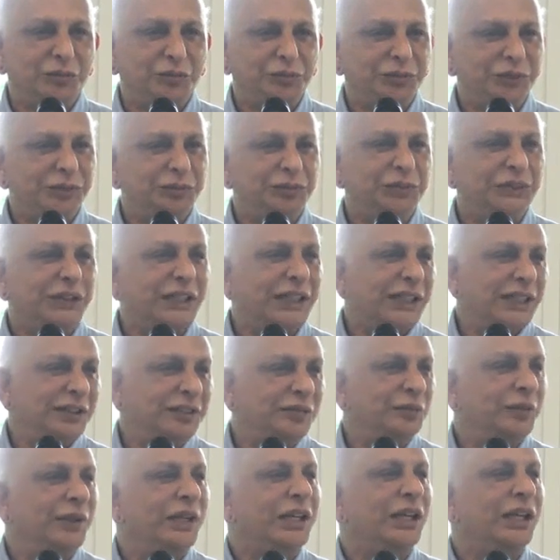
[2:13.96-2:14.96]
people
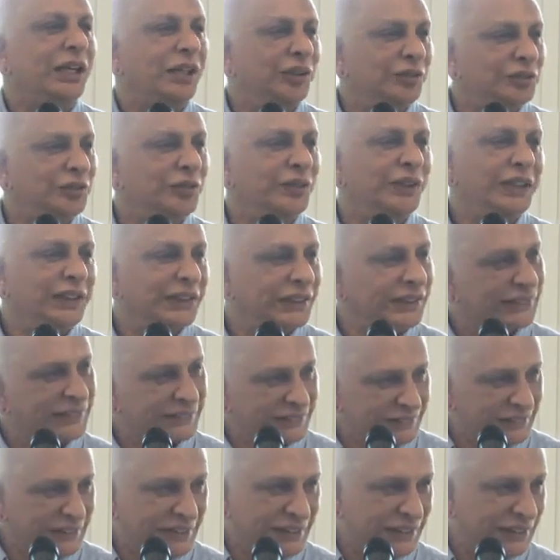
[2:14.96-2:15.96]
can make out very
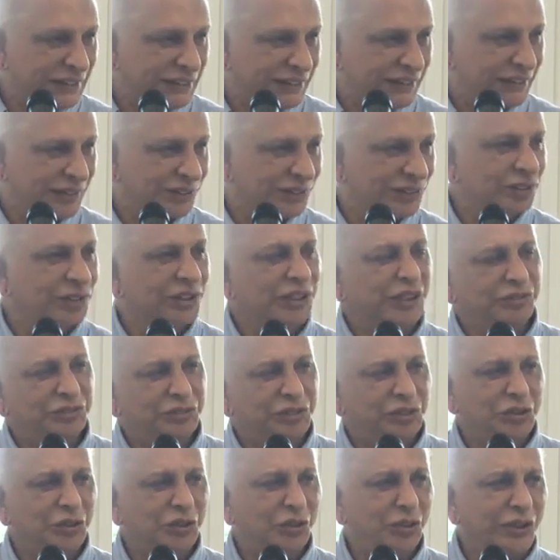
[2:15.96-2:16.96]
easily. You don't have
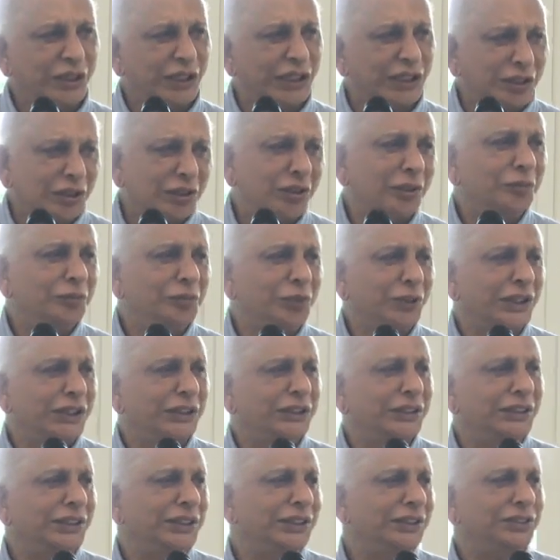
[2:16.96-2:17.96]
to go
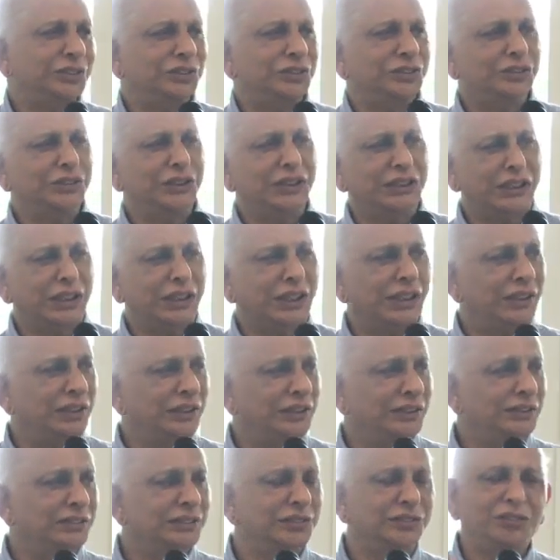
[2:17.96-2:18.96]
elaborately into the
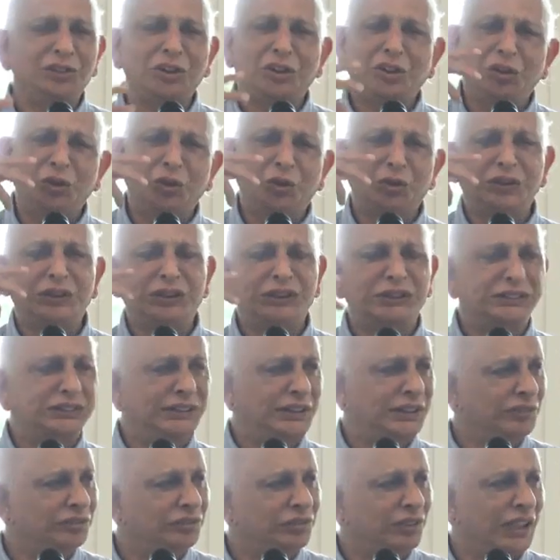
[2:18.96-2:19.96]
colors of the lotus
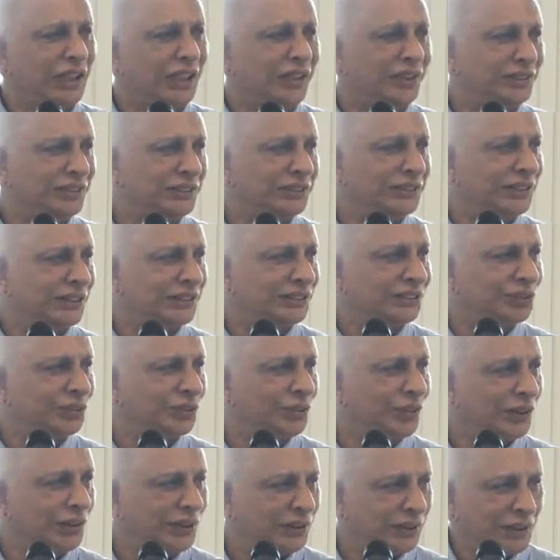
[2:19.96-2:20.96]
and flowers and
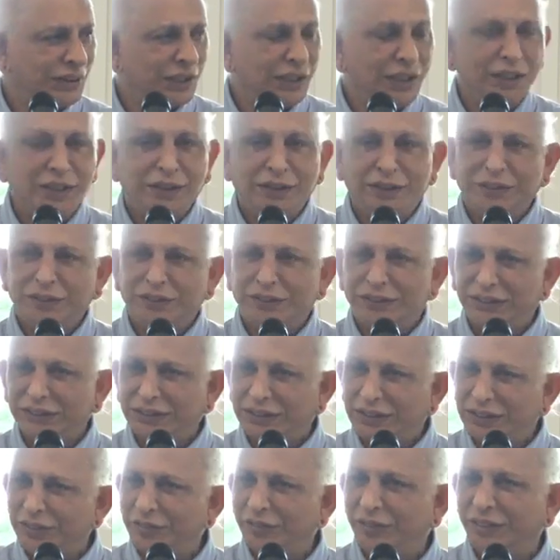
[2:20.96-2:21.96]
so on. So this
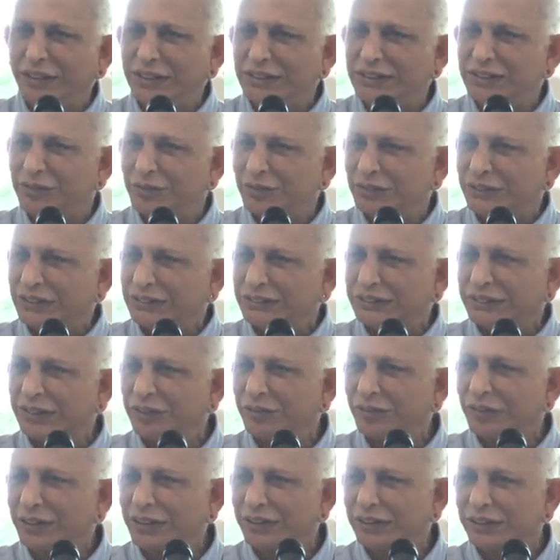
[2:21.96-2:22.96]
is a very simple, just
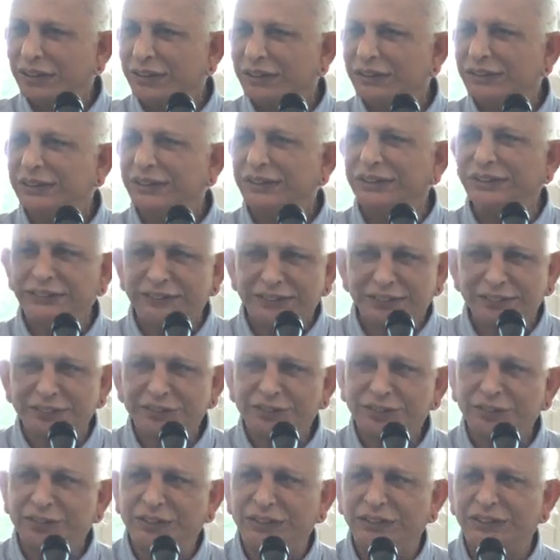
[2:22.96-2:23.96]
give a little attention
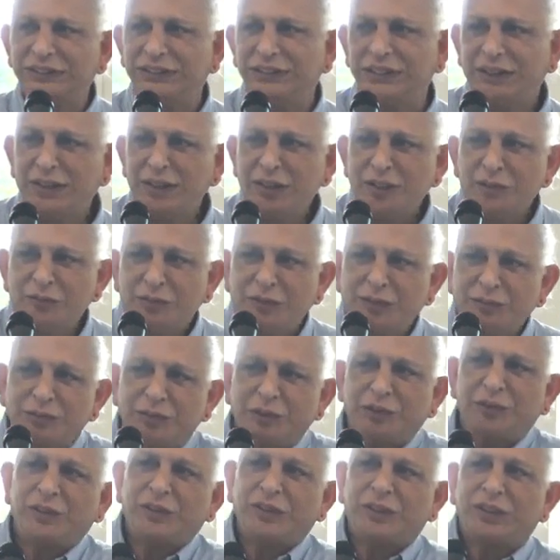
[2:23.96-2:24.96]
to this.
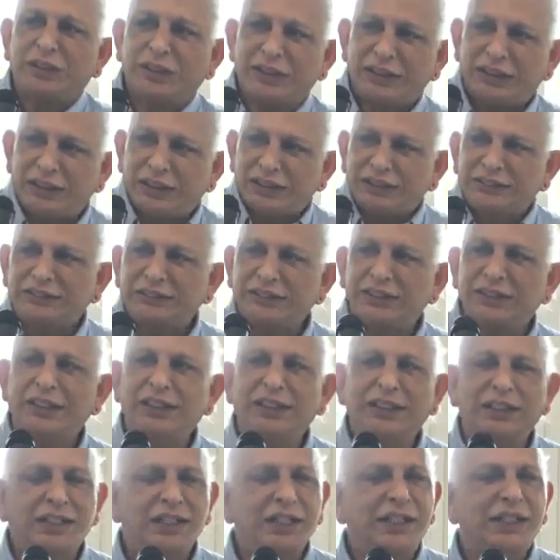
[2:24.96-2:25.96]
People who are
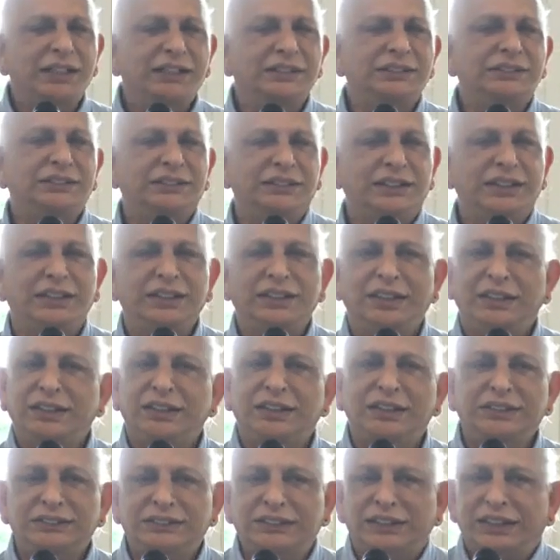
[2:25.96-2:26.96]
electrical guys can
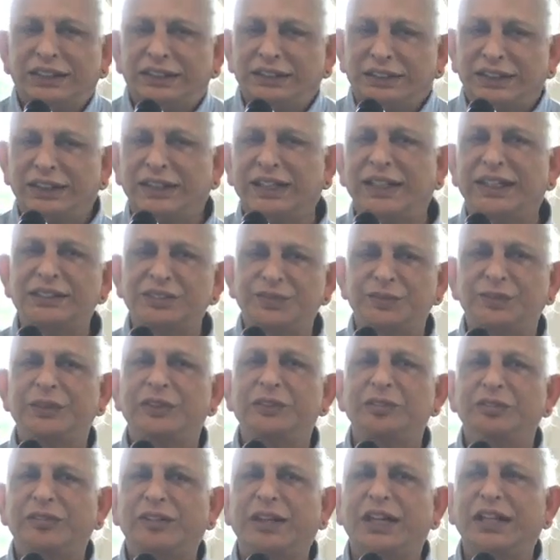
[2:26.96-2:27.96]
understand, grasp
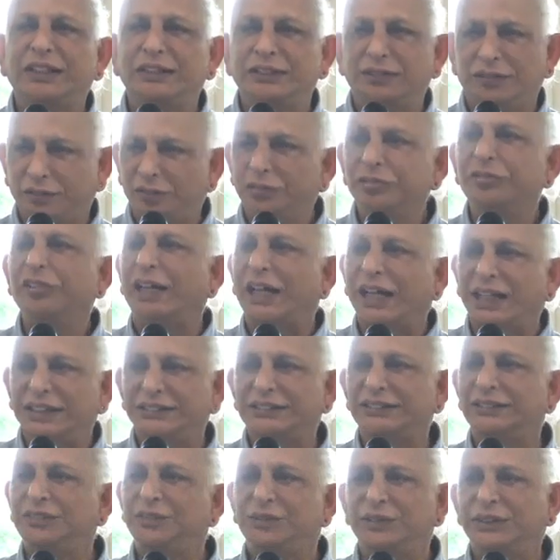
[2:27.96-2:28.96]
it
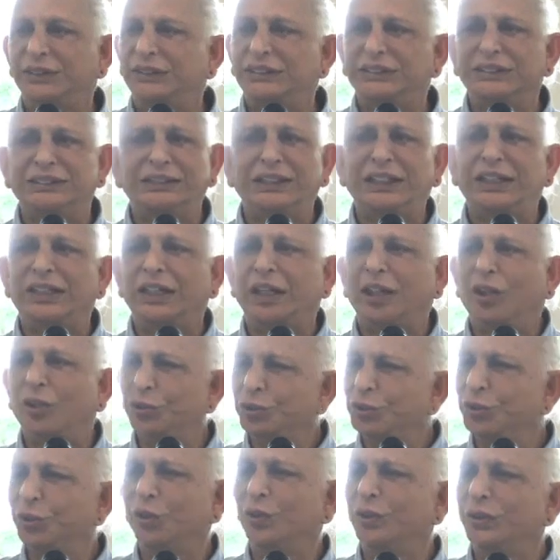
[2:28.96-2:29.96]
fast, but this is like
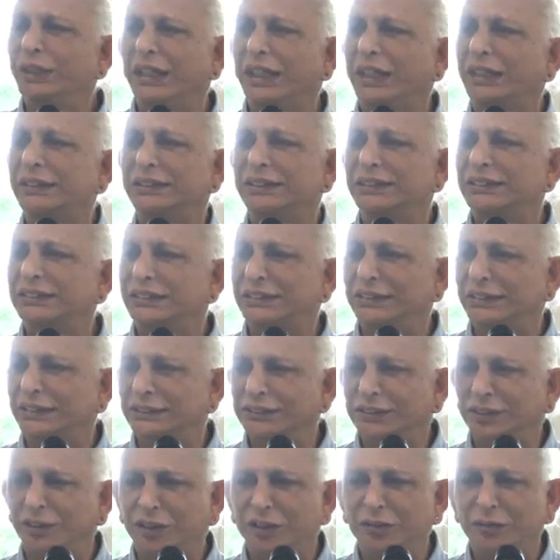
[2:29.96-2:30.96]
household electricity,
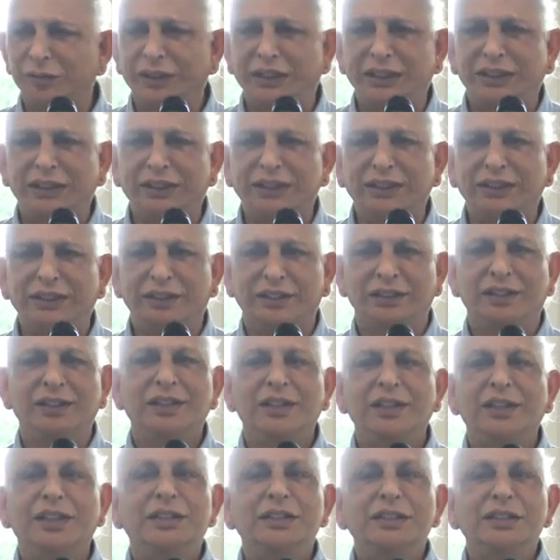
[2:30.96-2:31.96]
it's not a big deal.
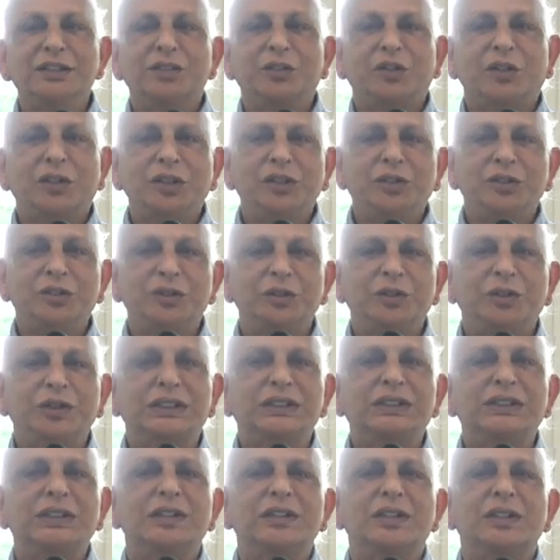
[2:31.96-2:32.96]
So what you do
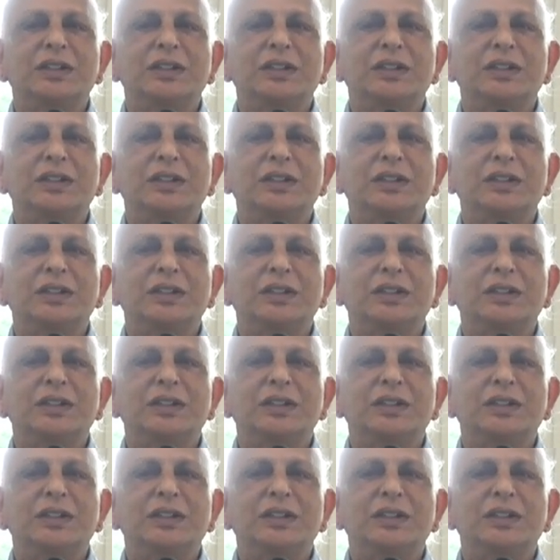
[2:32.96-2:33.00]
is,